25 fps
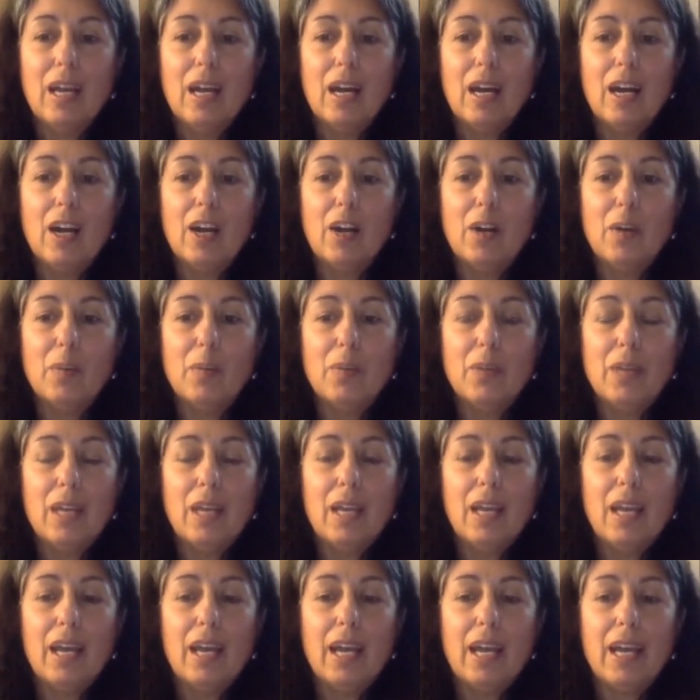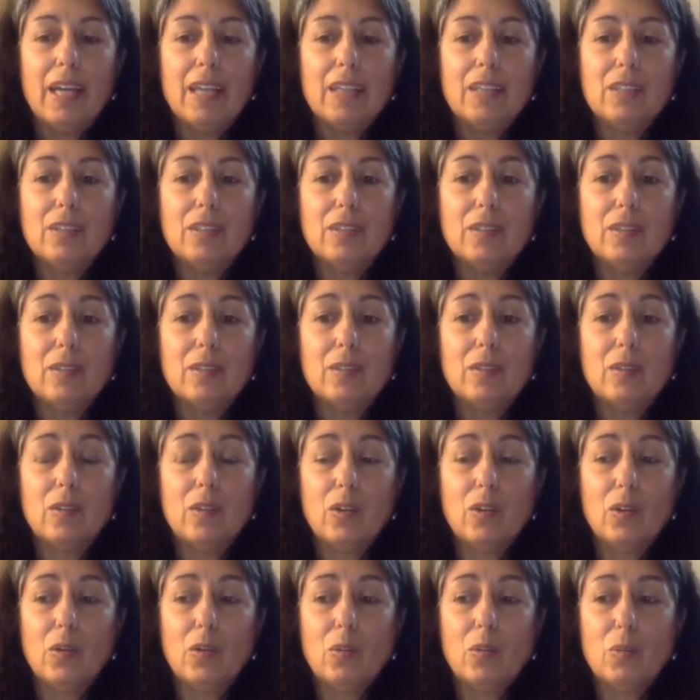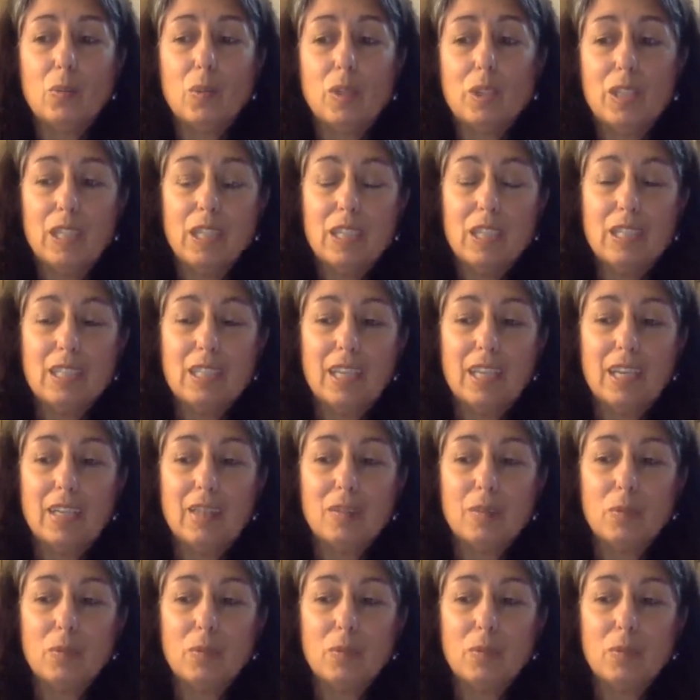And within that,